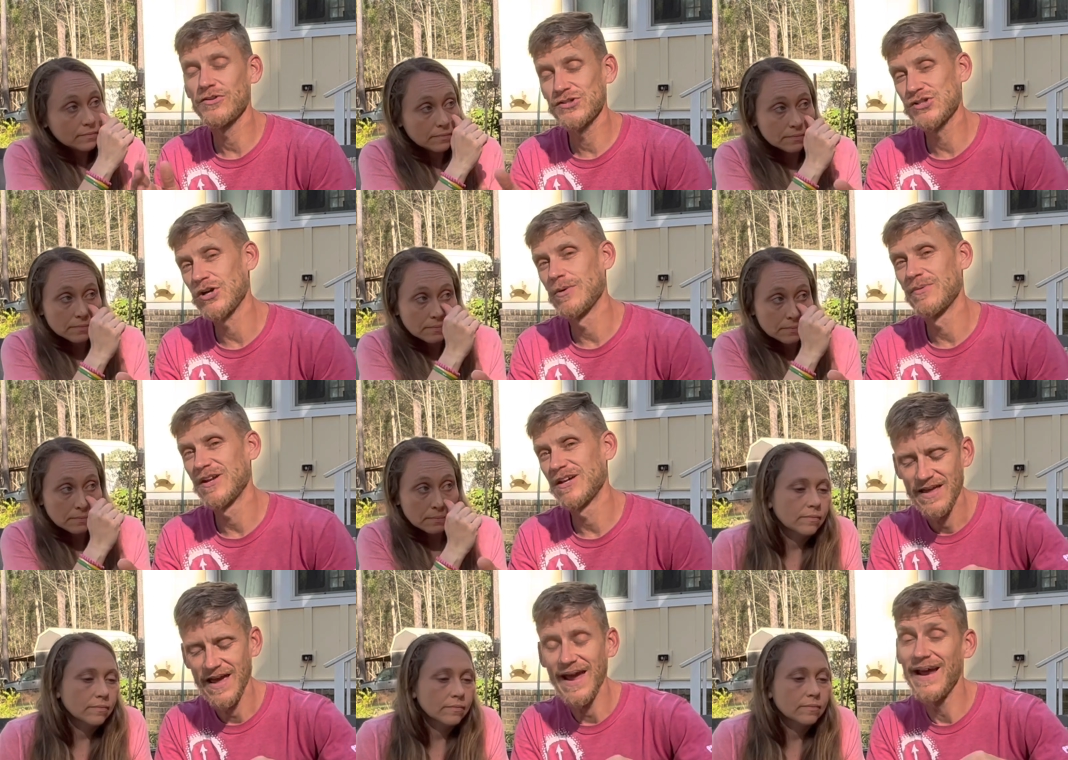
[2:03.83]
Speaker 1: determinate
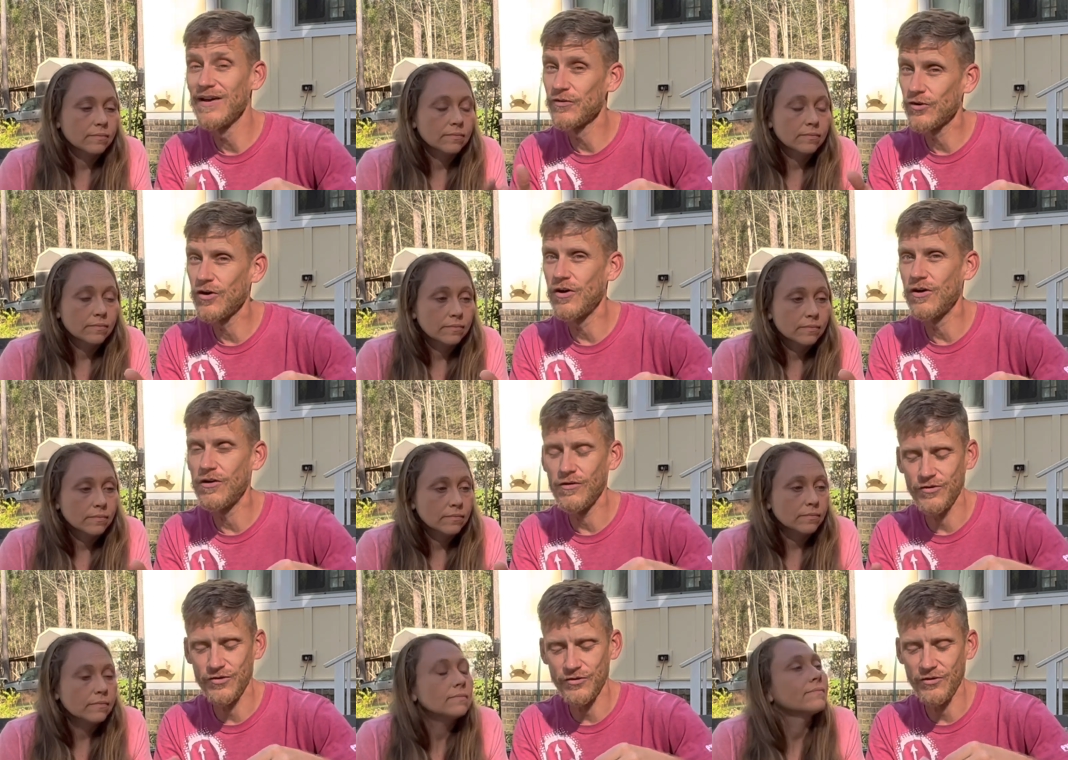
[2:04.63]
and they're all
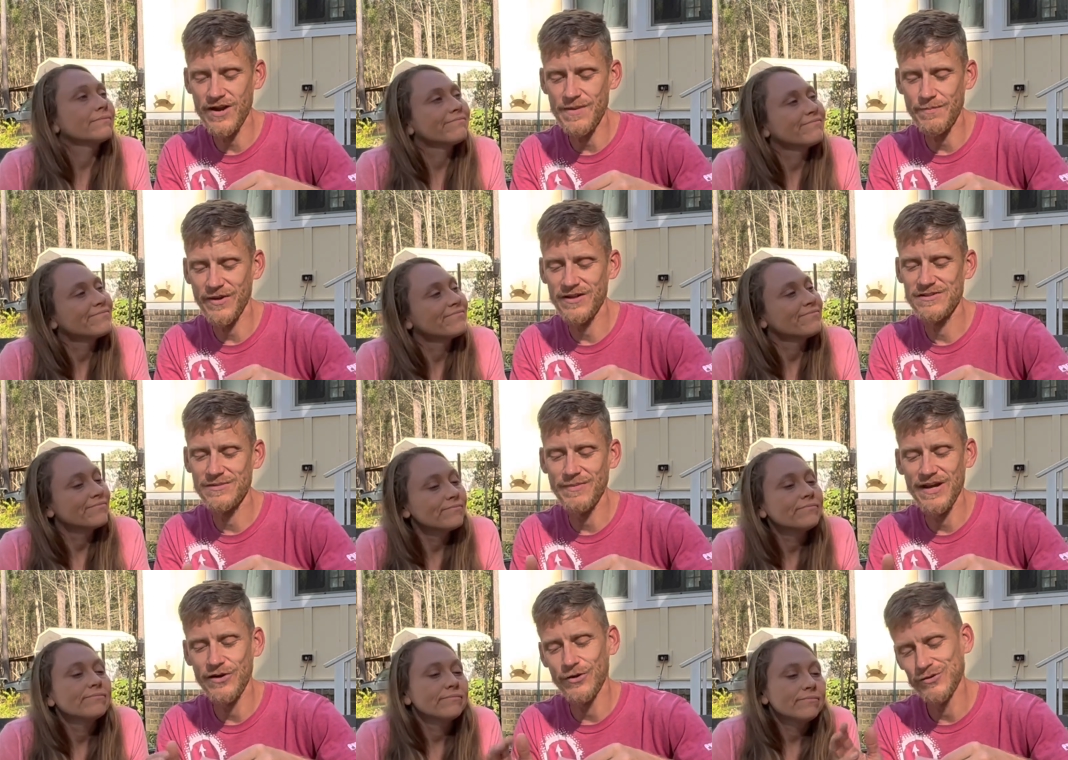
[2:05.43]
grape
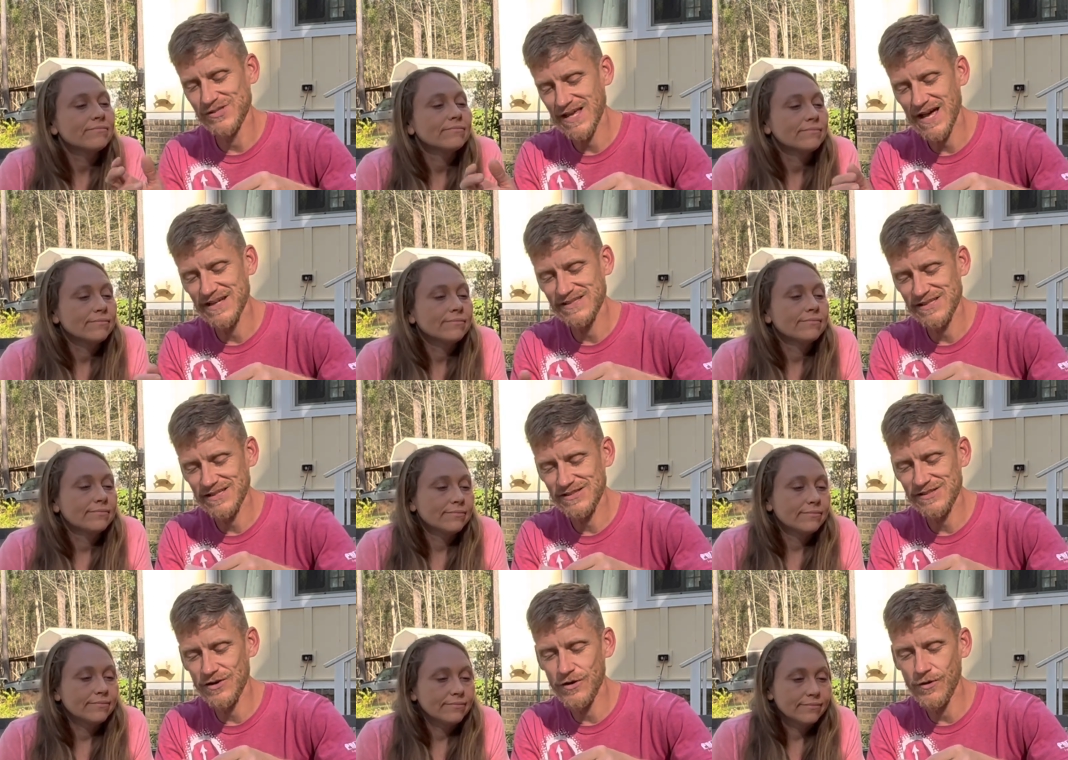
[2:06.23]
tomato size.
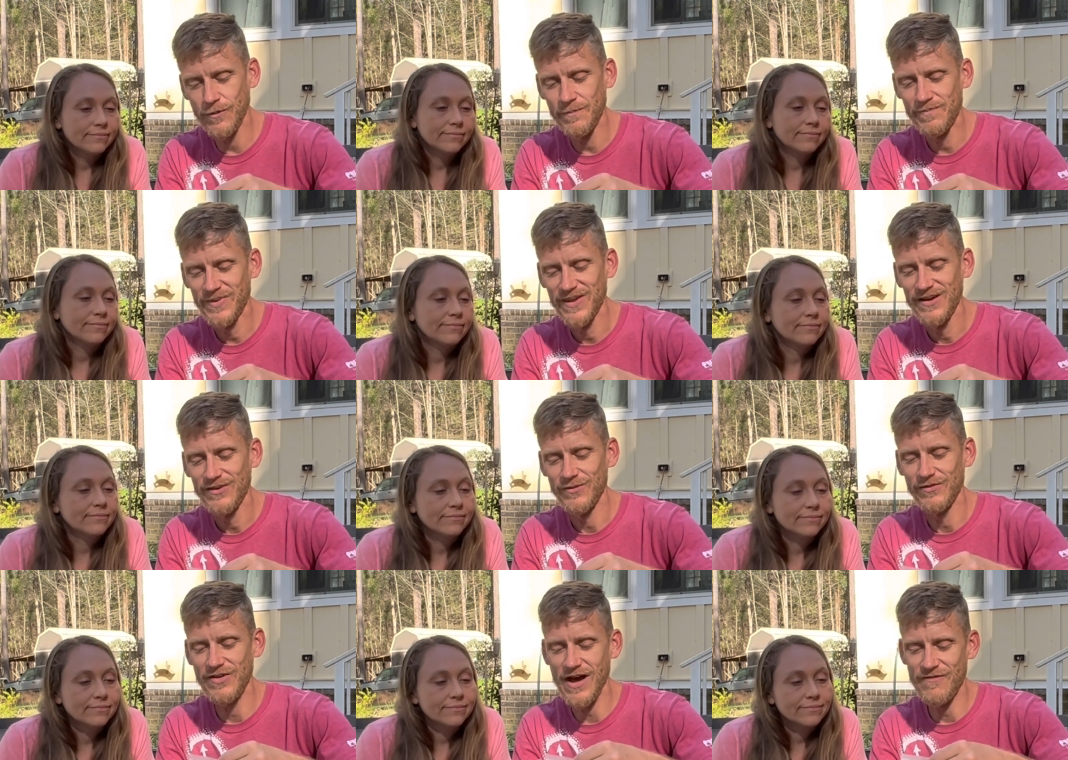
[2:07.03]
So
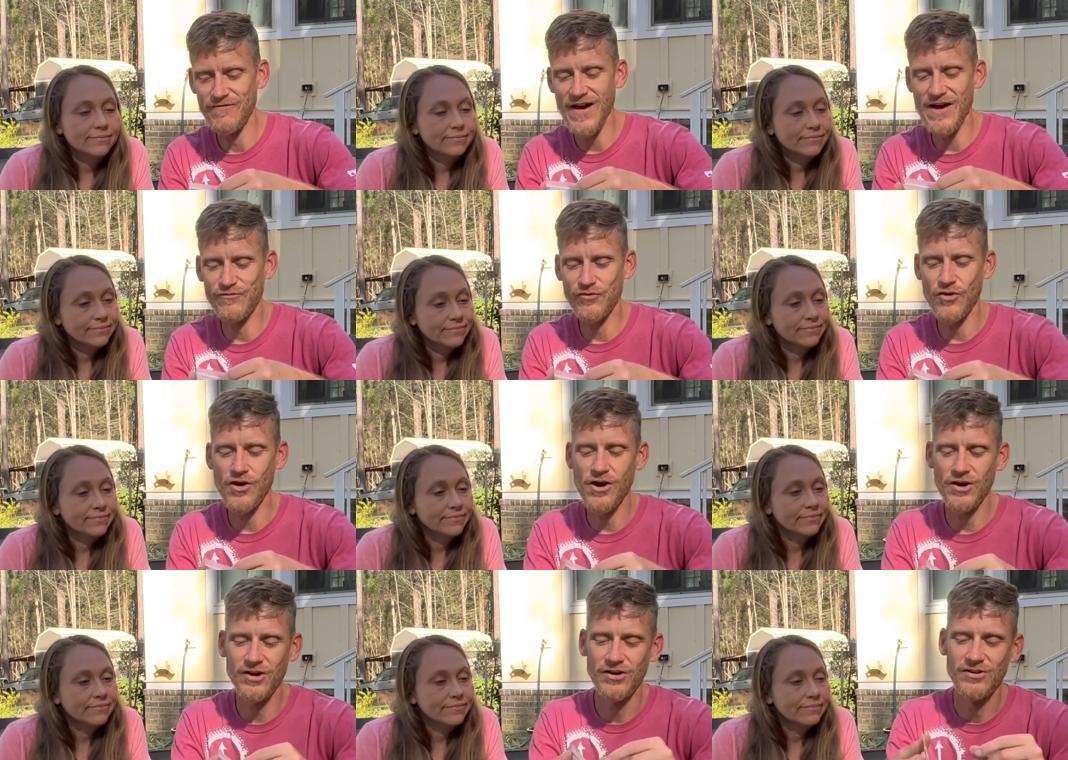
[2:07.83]
we've got Fat
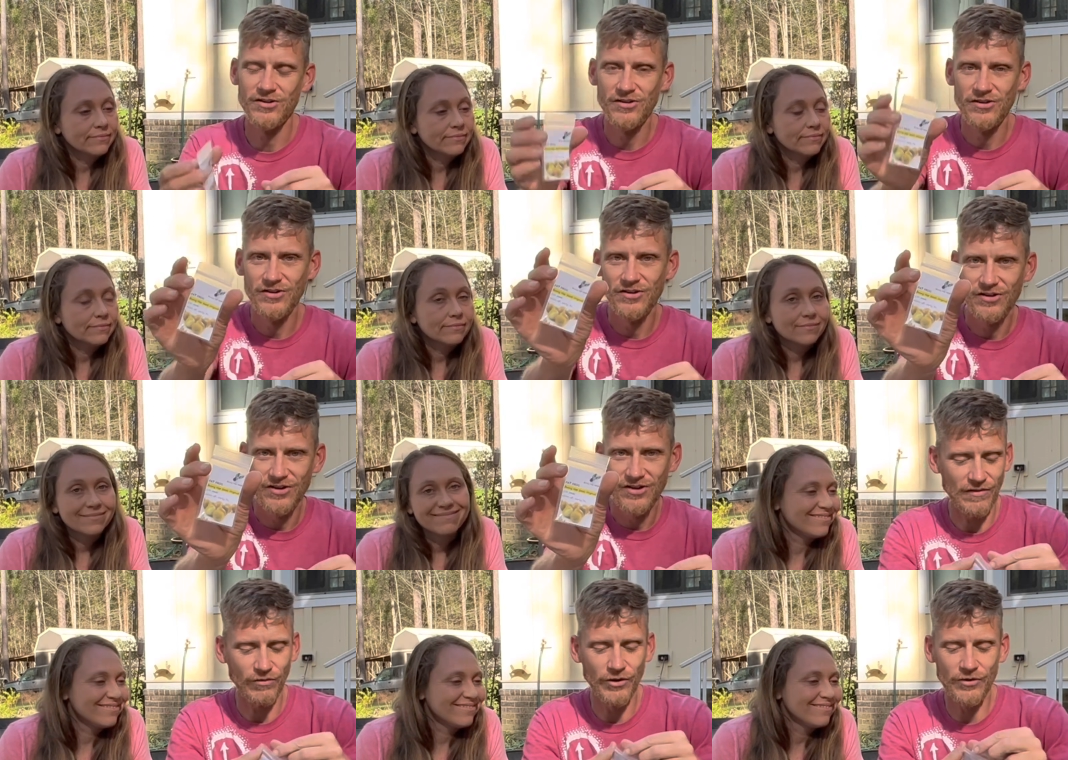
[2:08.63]
Frog,
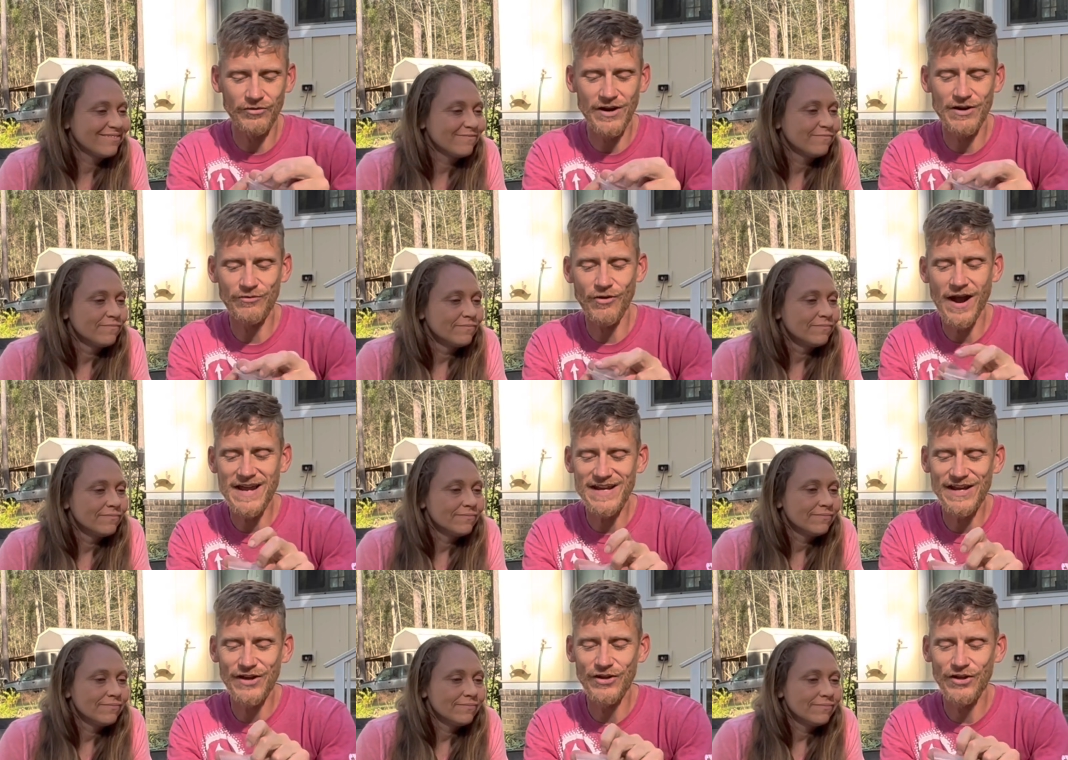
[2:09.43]
Little Red
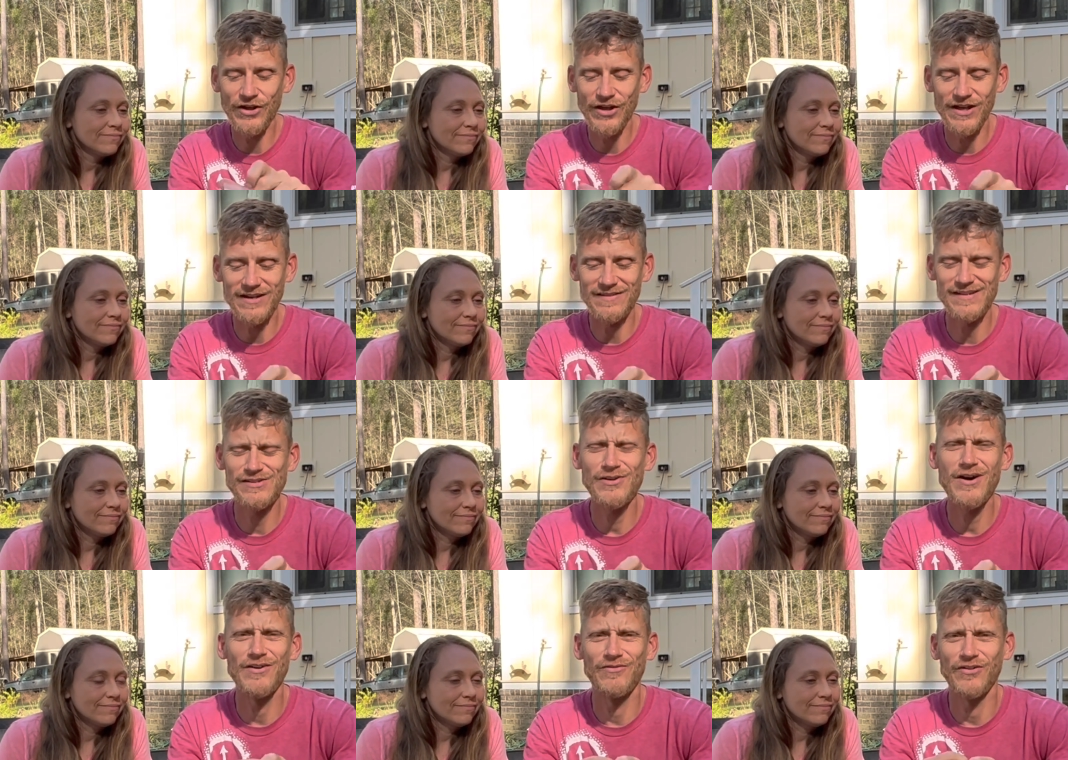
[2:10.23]
Riding Hood. These all
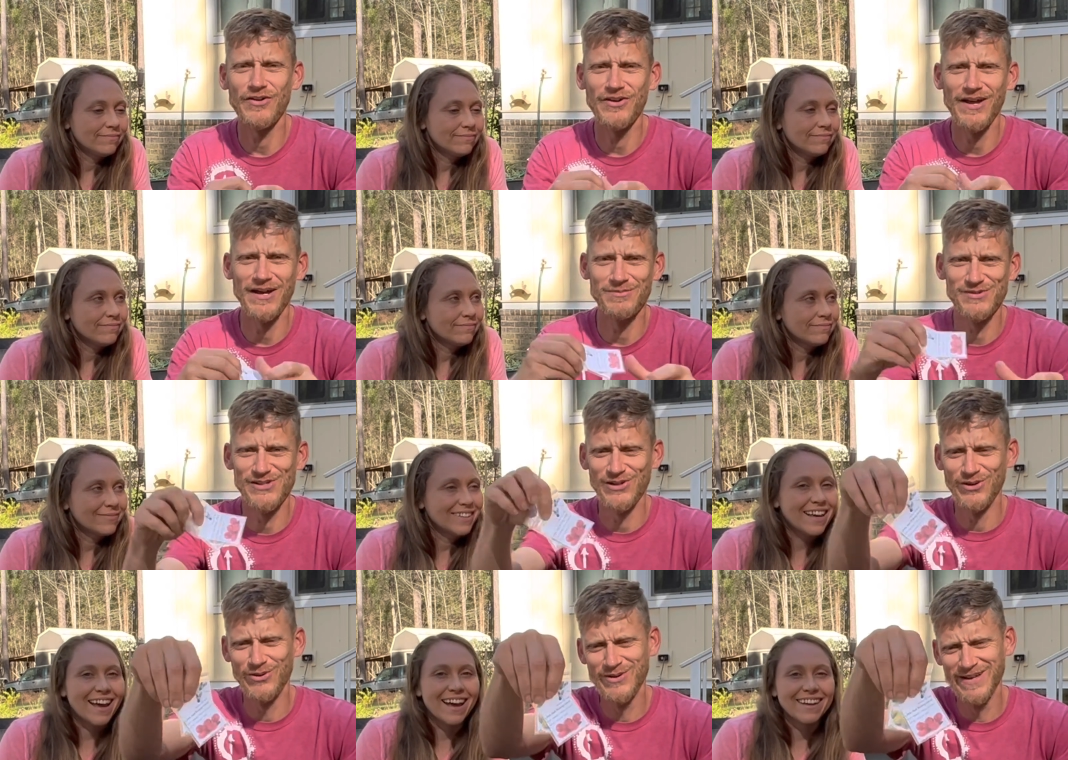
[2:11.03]
have fun names too.
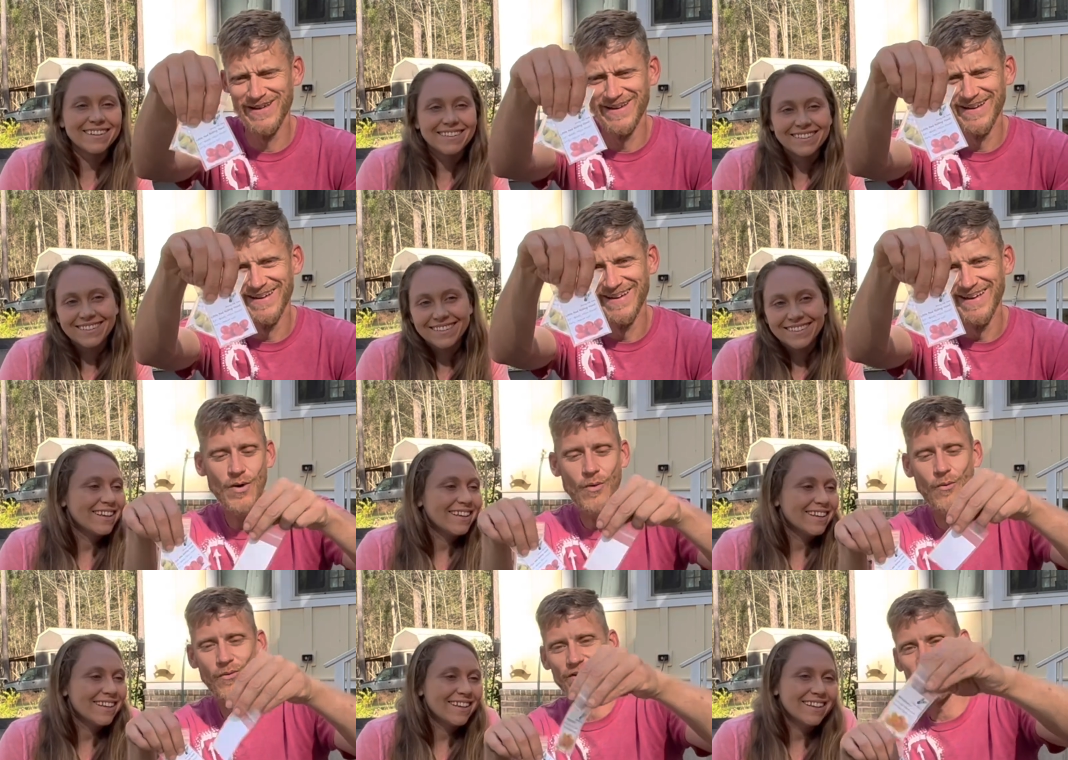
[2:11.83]
Yeah.
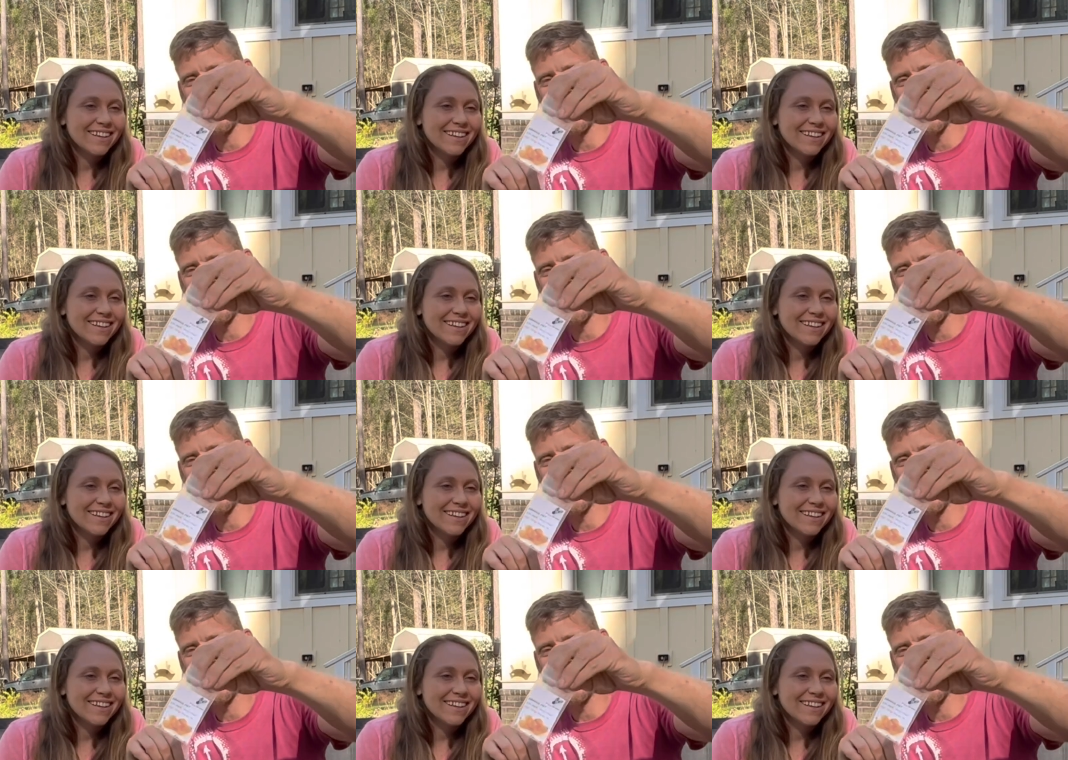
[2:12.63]
Orange